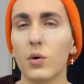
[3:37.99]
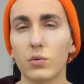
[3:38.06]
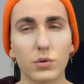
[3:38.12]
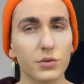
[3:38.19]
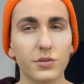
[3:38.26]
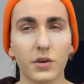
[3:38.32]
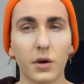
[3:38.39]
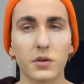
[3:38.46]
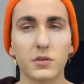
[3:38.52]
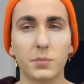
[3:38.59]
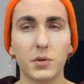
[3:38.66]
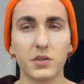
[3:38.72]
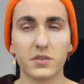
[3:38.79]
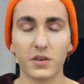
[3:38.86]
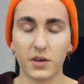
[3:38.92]
We're also going to
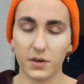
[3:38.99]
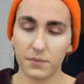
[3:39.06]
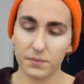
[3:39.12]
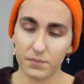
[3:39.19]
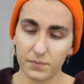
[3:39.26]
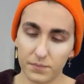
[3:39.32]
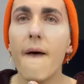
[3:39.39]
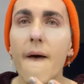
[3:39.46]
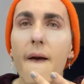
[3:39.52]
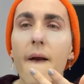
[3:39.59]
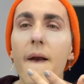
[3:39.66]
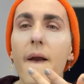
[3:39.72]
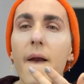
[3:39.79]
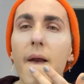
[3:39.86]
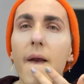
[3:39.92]
put it
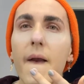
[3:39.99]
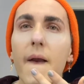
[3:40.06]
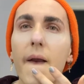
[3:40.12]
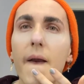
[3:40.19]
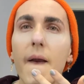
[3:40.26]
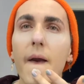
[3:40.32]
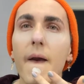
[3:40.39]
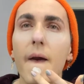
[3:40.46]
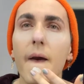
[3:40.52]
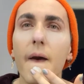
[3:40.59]
here